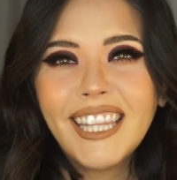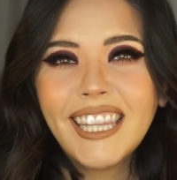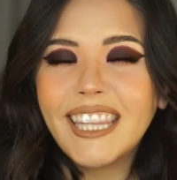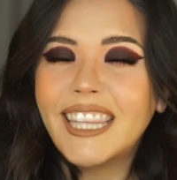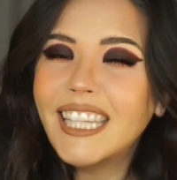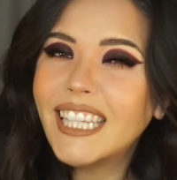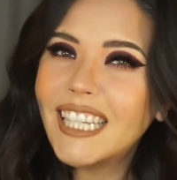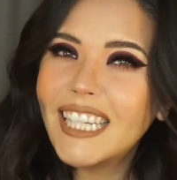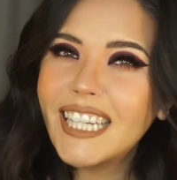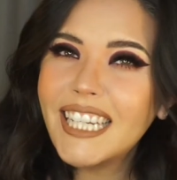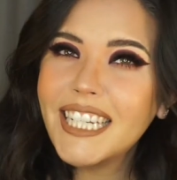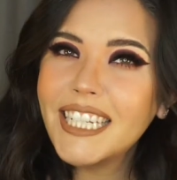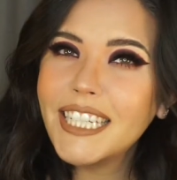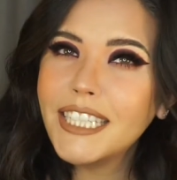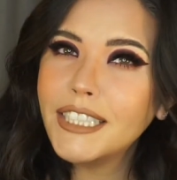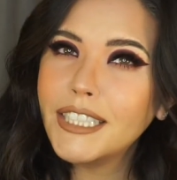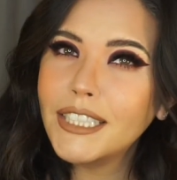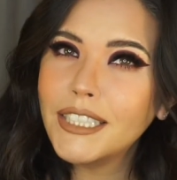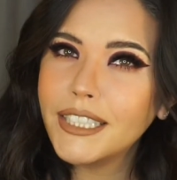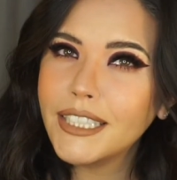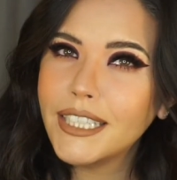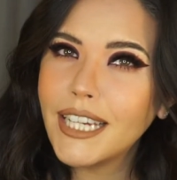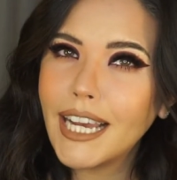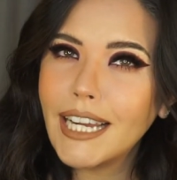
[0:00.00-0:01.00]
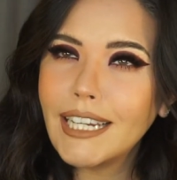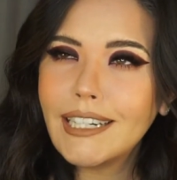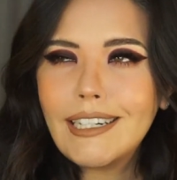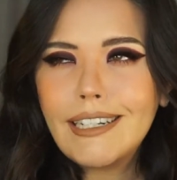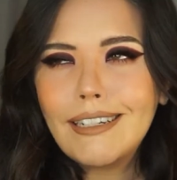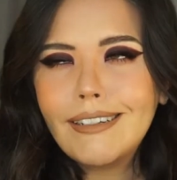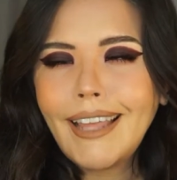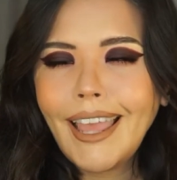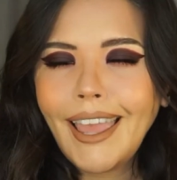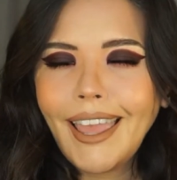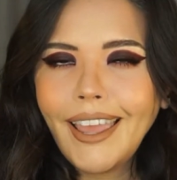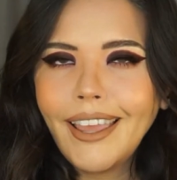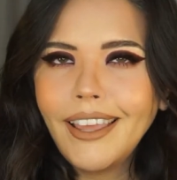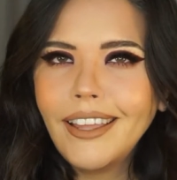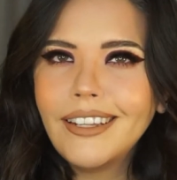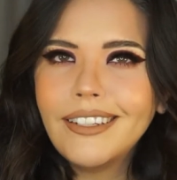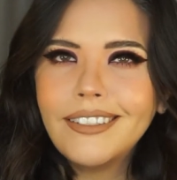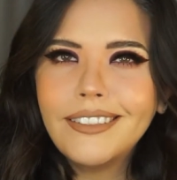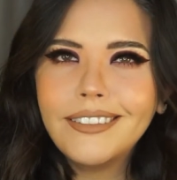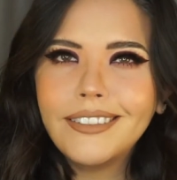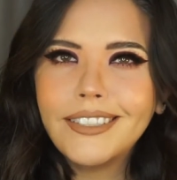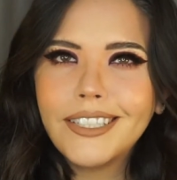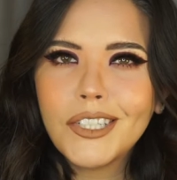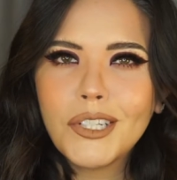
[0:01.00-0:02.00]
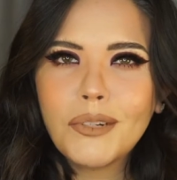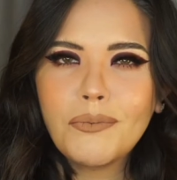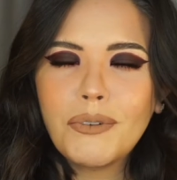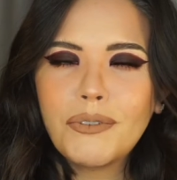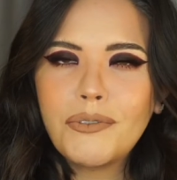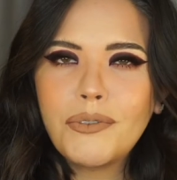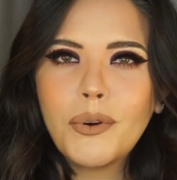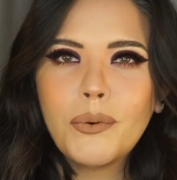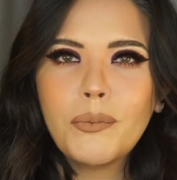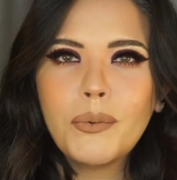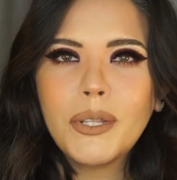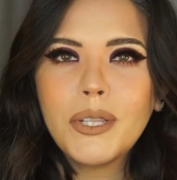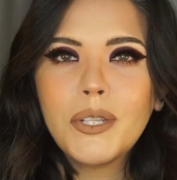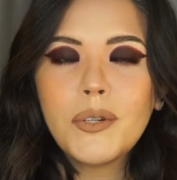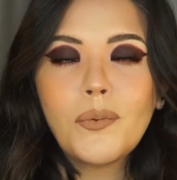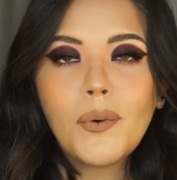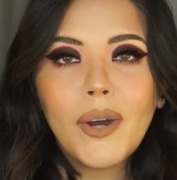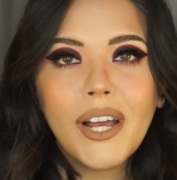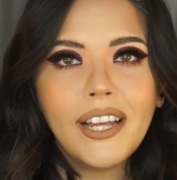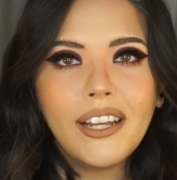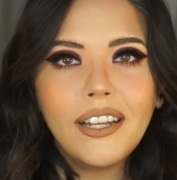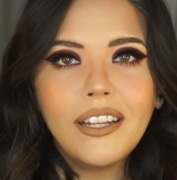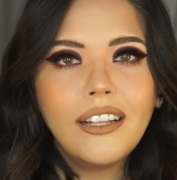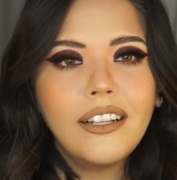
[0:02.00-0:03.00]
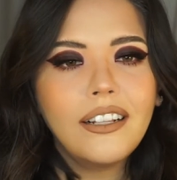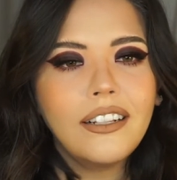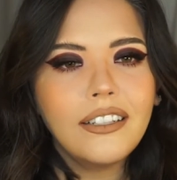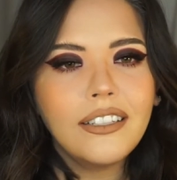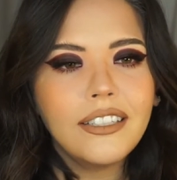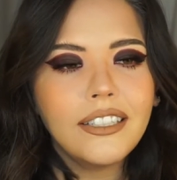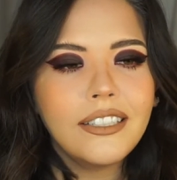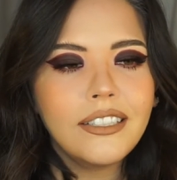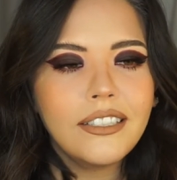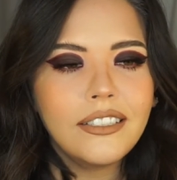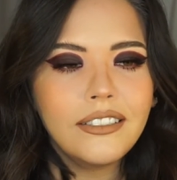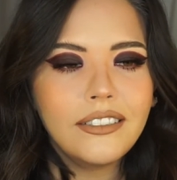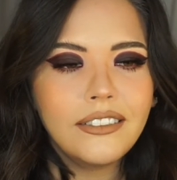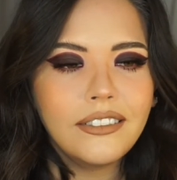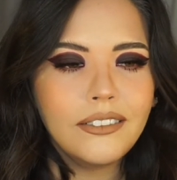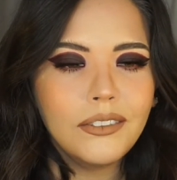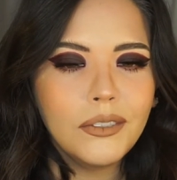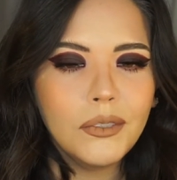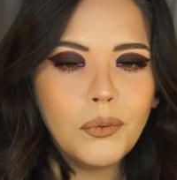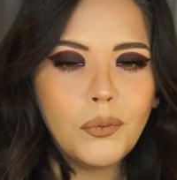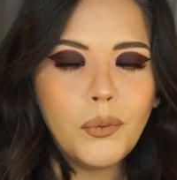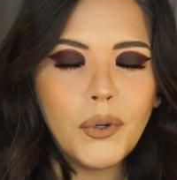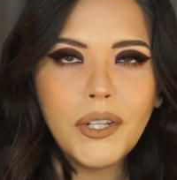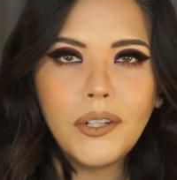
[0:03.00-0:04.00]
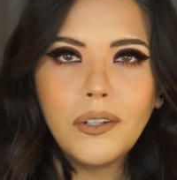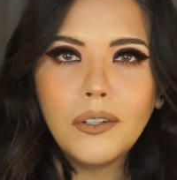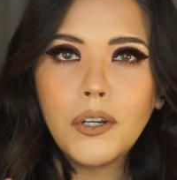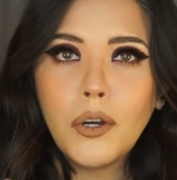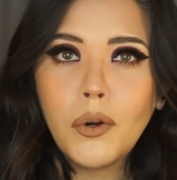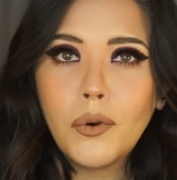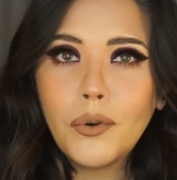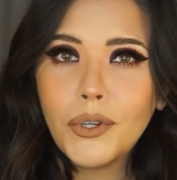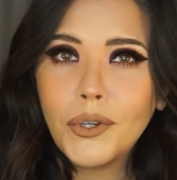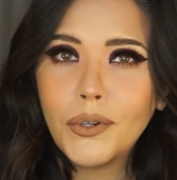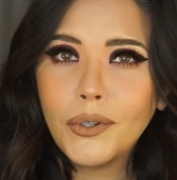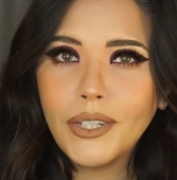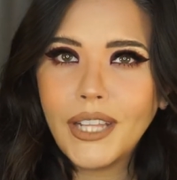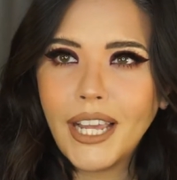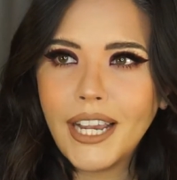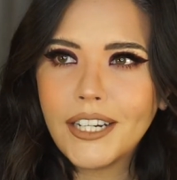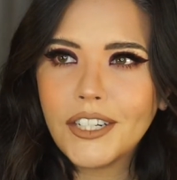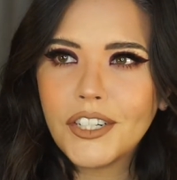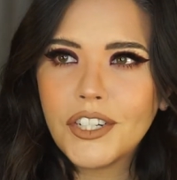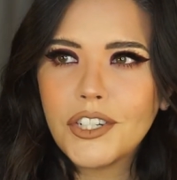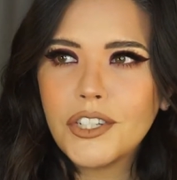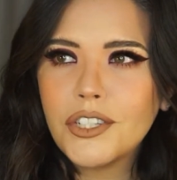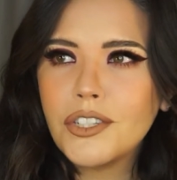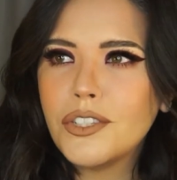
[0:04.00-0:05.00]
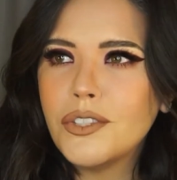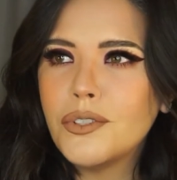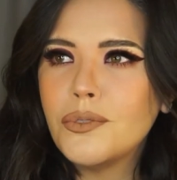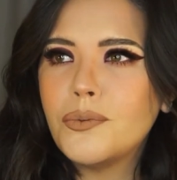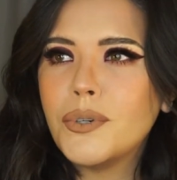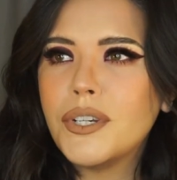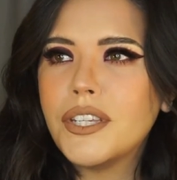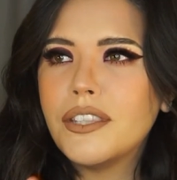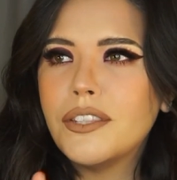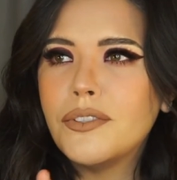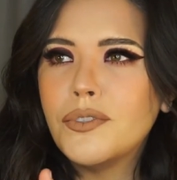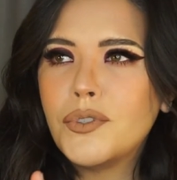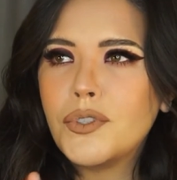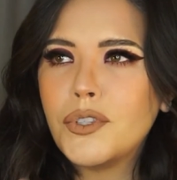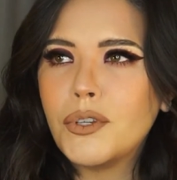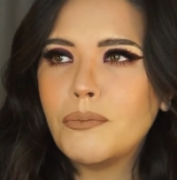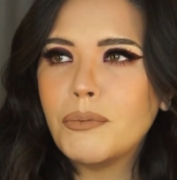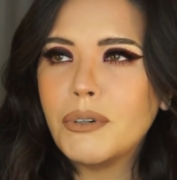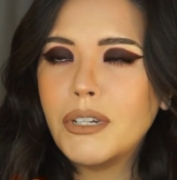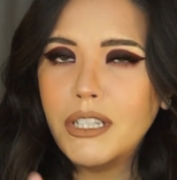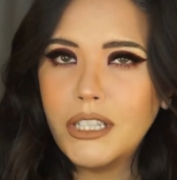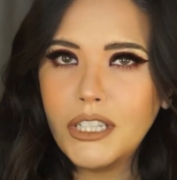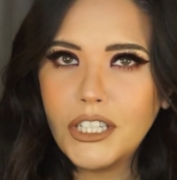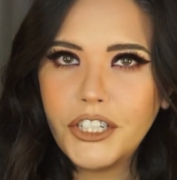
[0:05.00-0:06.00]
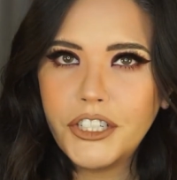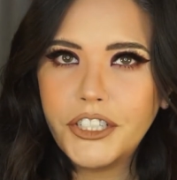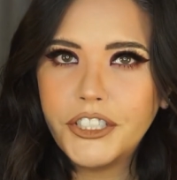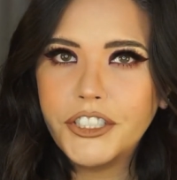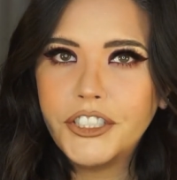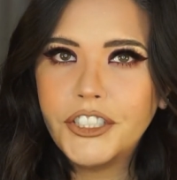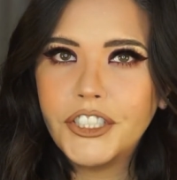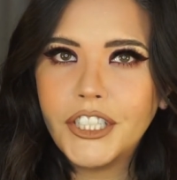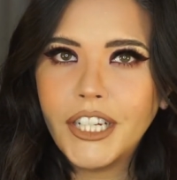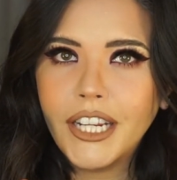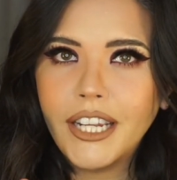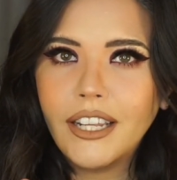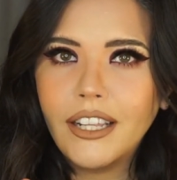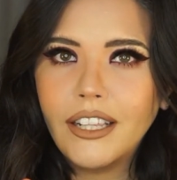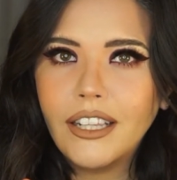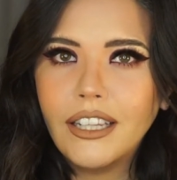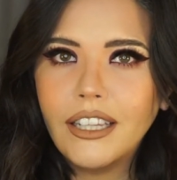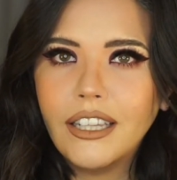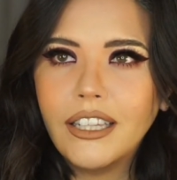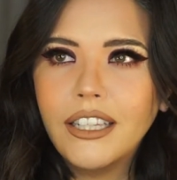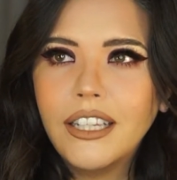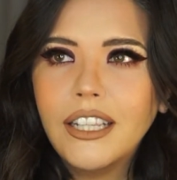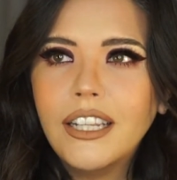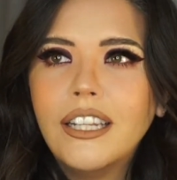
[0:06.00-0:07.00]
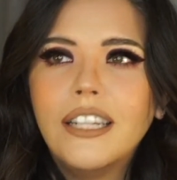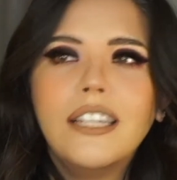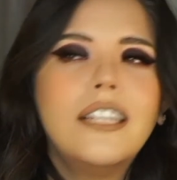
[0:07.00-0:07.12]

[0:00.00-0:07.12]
This is kind of, it doesn't perform really well. It will coat your lashes with some clear gel.